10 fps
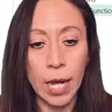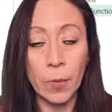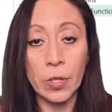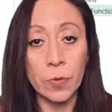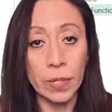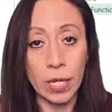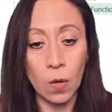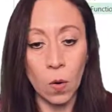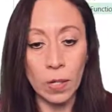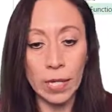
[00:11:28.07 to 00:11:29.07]
I want to bring
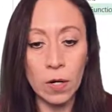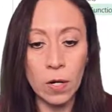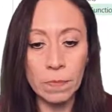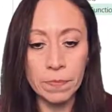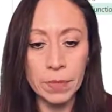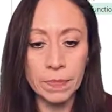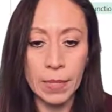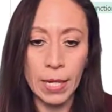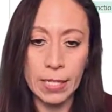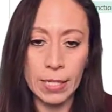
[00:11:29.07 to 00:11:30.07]
all the columns.
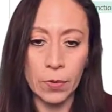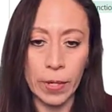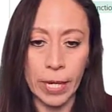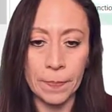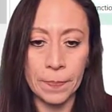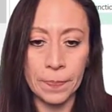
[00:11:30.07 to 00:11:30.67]
I say okay.